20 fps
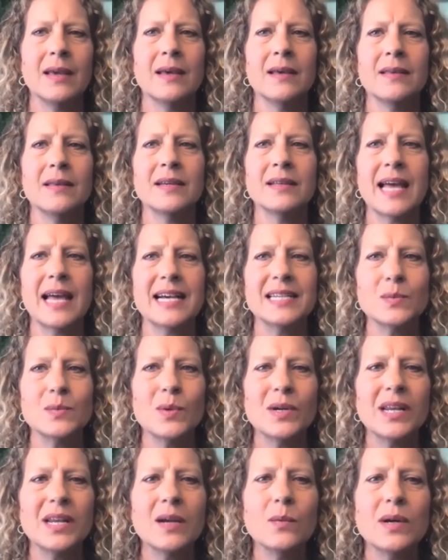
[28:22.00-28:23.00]
The last
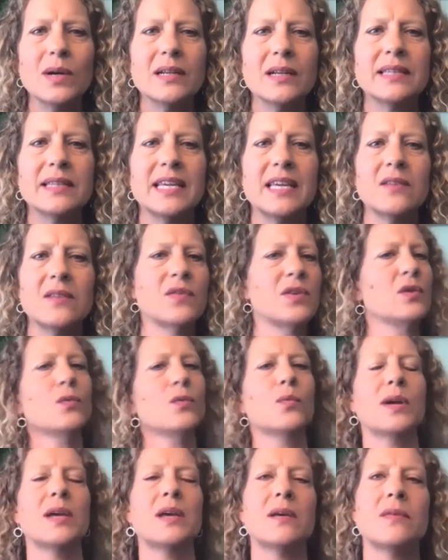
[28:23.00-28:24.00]
one I want to leave you
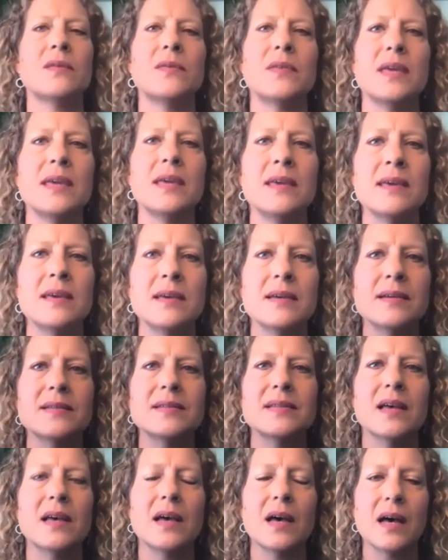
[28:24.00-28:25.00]
with is